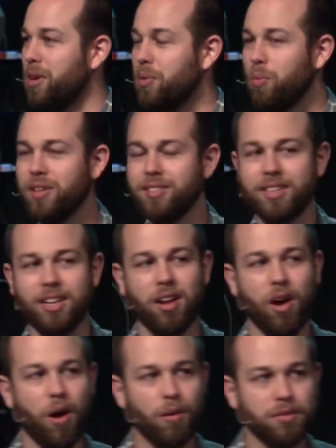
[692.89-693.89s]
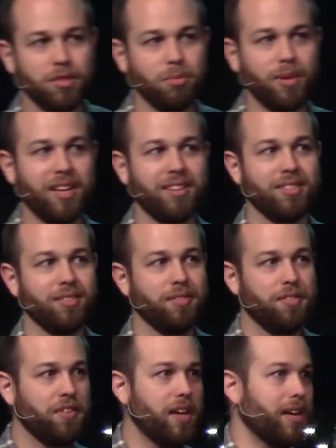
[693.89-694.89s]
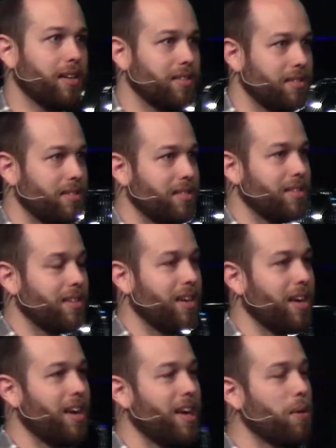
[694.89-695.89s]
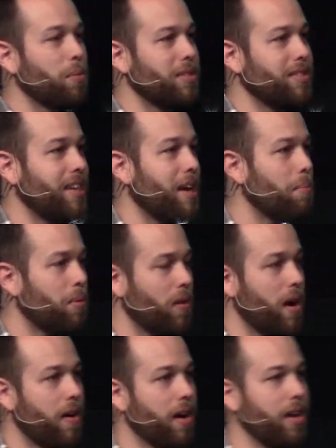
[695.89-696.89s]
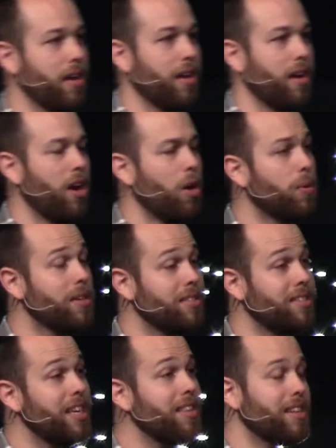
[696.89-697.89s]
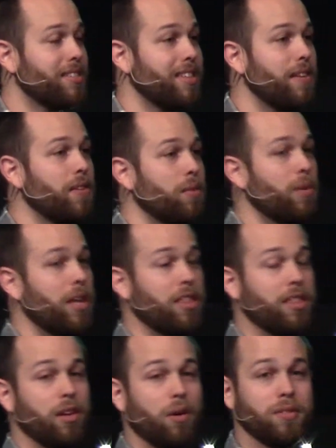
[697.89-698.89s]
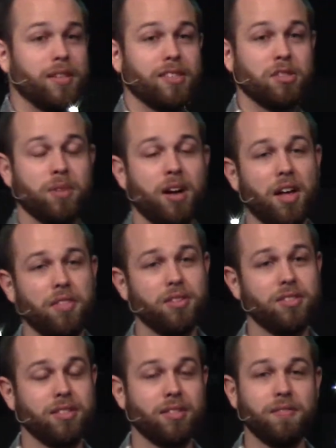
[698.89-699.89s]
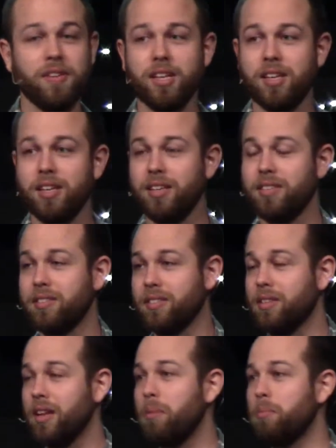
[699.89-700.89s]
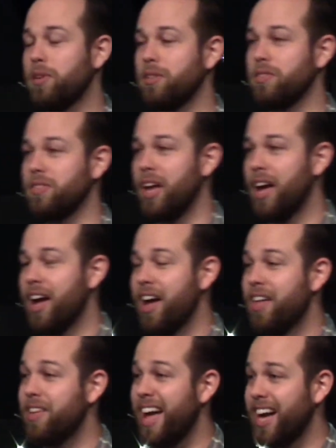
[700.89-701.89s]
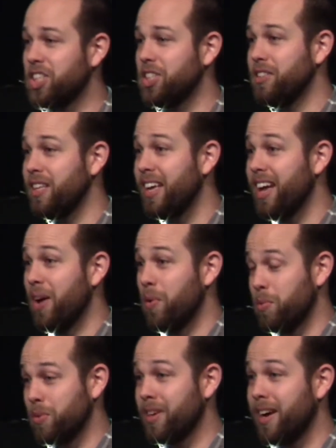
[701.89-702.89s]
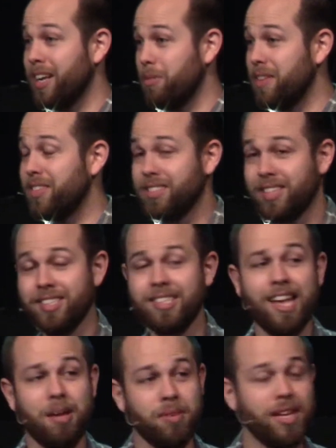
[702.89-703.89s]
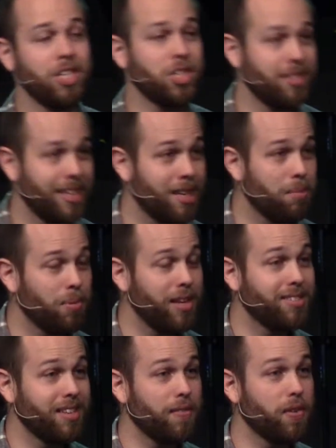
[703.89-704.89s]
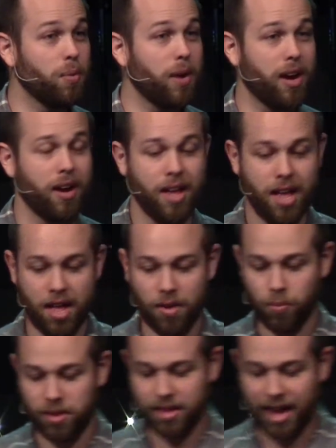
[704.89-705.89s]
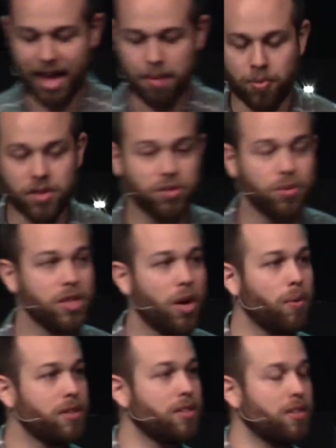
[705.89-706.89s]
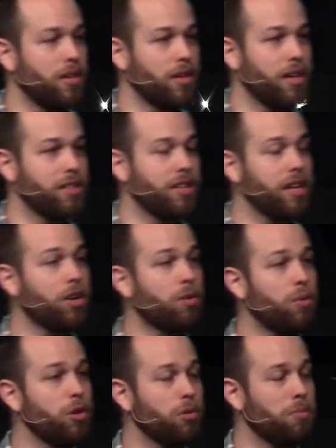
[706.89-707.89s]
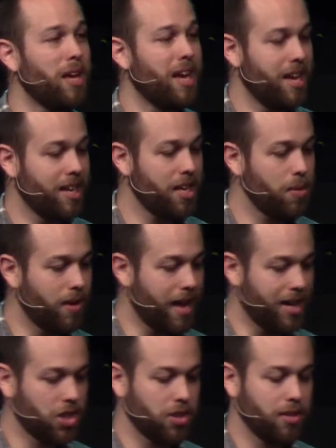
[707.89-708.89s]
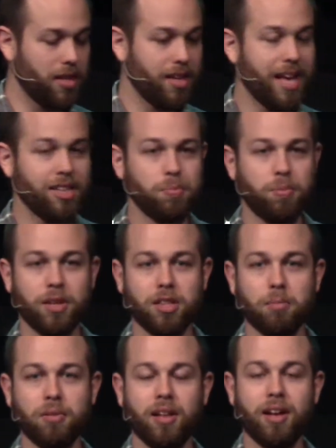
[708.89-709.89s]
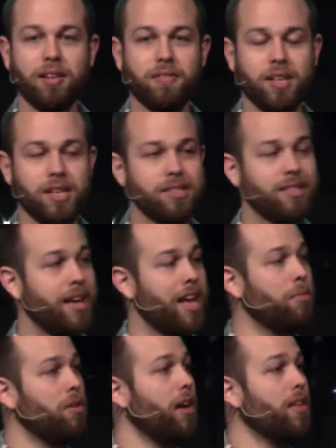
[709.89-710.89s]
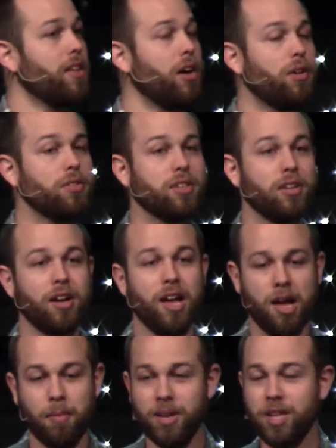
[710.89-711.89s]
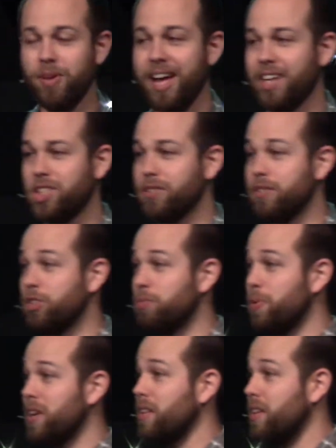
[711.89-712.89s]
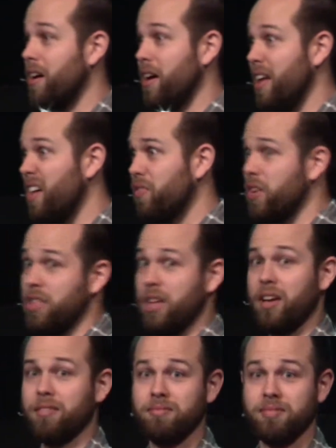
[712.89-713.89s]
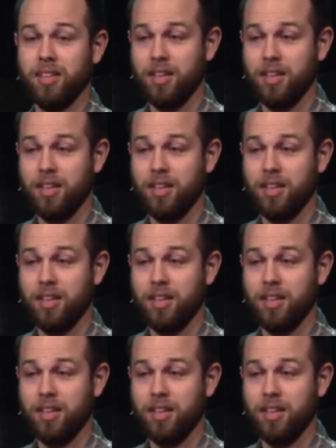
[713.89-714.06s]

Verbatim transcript: But it wasn't an ultimate fix. It was temporary. We see this even with the Old Testament authors in Leviticus and Numbers. It actually, when we're talking about this contamination taking place everywhere, when the high priest would go into the inner room, he would actually, yes, put the blood of the innocent animal on the altar, but he would actually sprinkle it on everything.